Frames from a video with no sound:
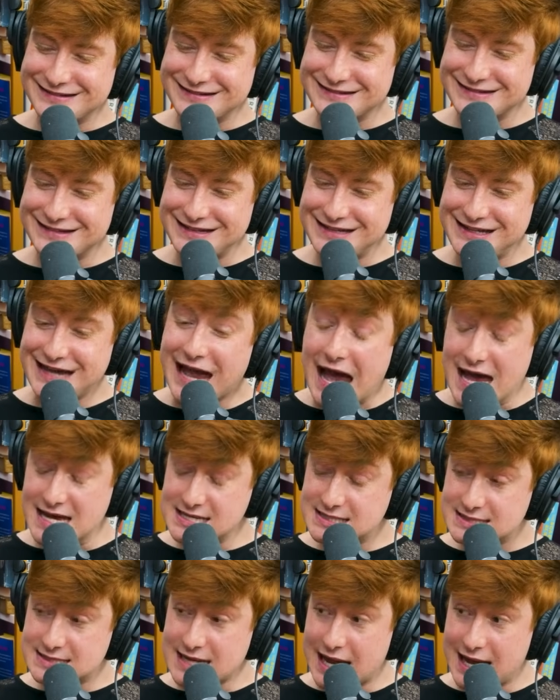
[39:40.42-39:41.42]

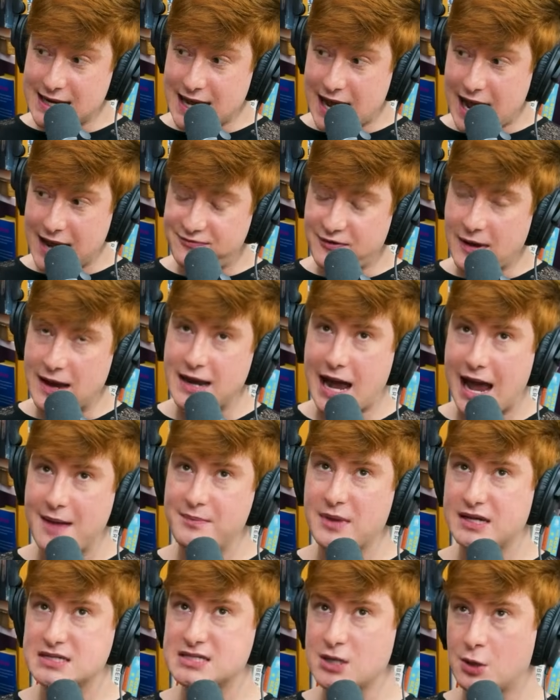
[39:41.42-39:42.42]
Yes, and I'm
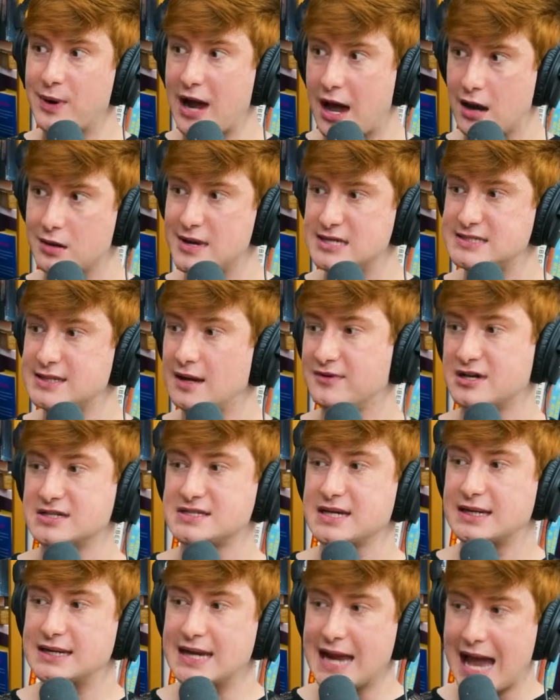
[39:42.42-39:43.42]
like so proud of myself because
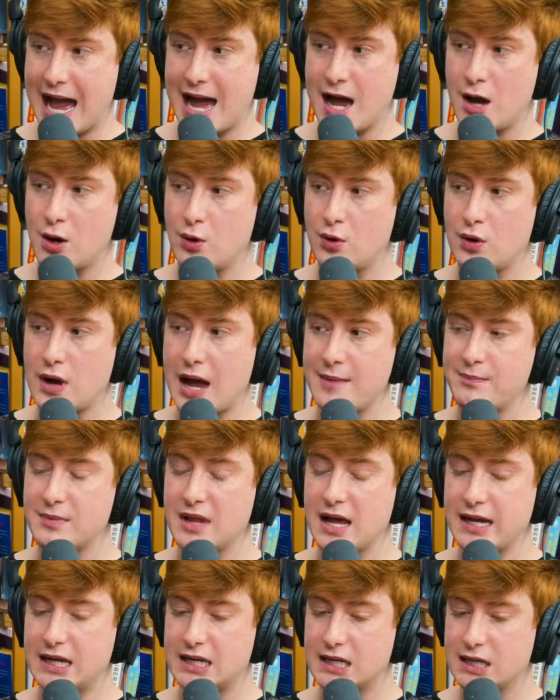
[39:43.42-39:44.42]
like now I'm
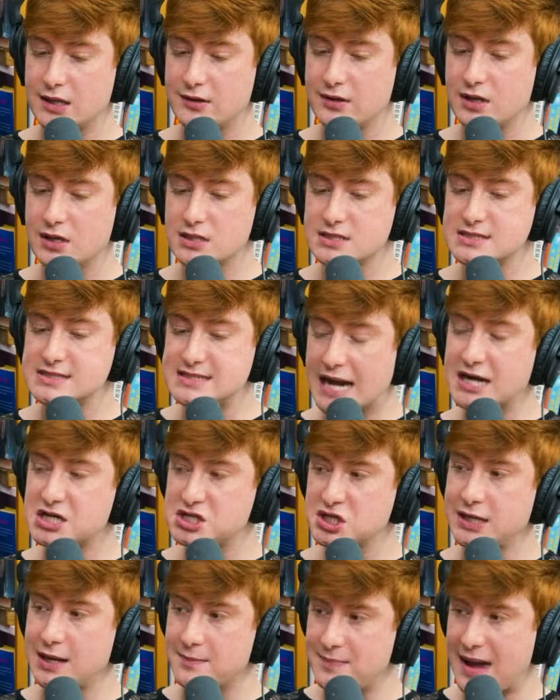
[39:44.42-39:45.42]
like
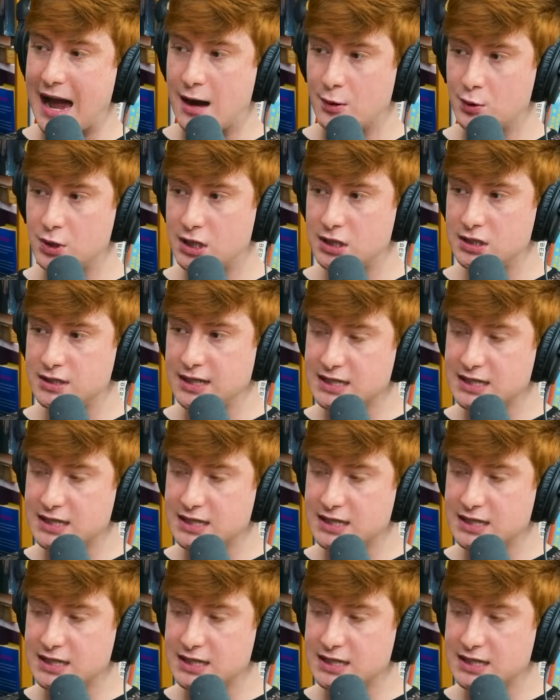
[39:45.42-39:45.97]
sexually empowered.